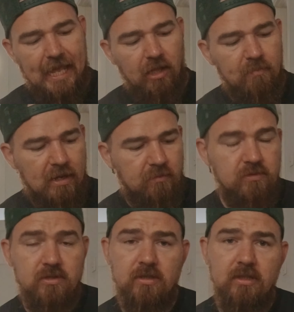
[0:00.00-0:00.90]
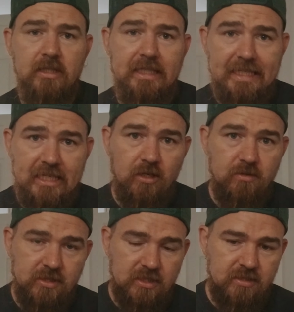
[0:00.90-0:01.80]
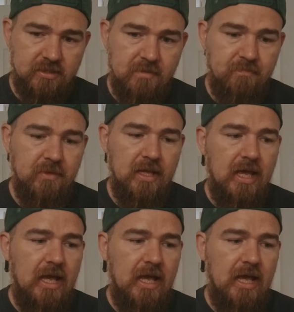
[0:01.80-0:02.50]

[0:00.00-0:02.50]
L-mount ecosystem.